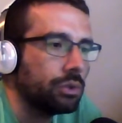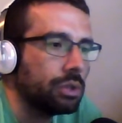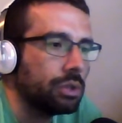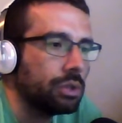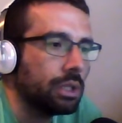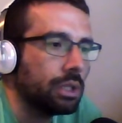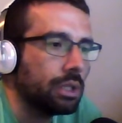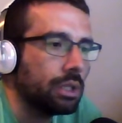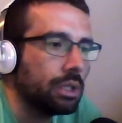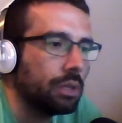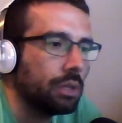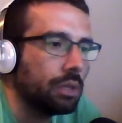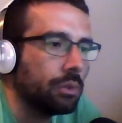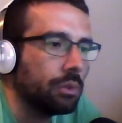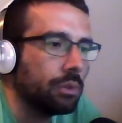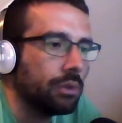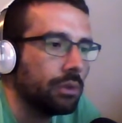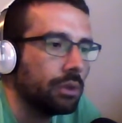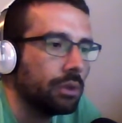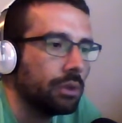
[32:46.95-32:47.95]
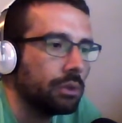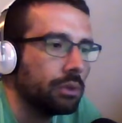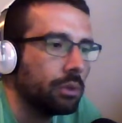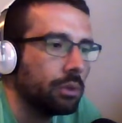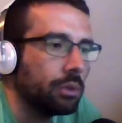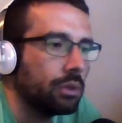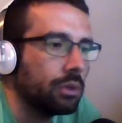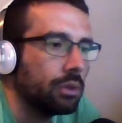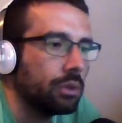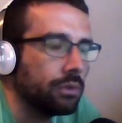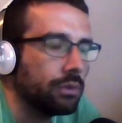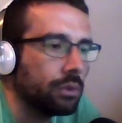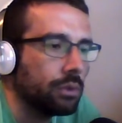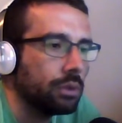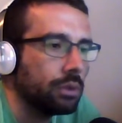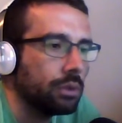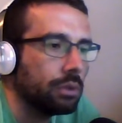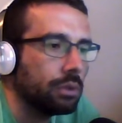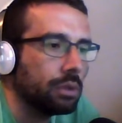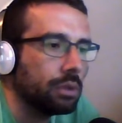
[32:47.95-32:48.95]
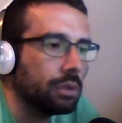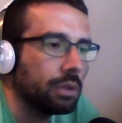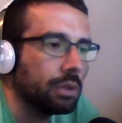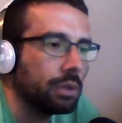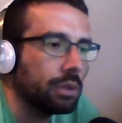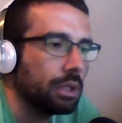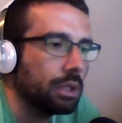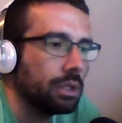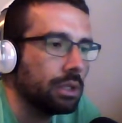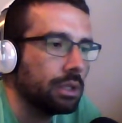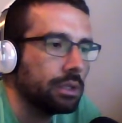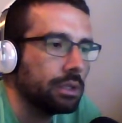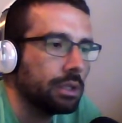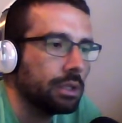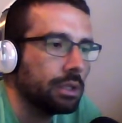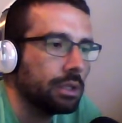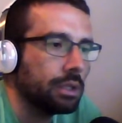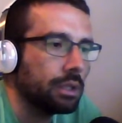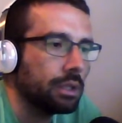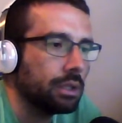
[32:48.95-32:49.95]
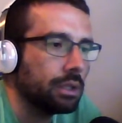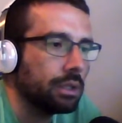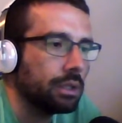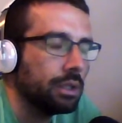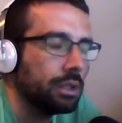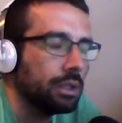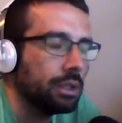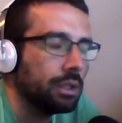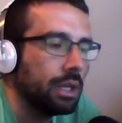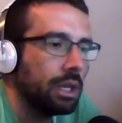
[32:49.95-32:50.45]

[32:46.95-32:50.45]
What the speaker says: he's teeing it up over here on this par four. I'm like, this is not good.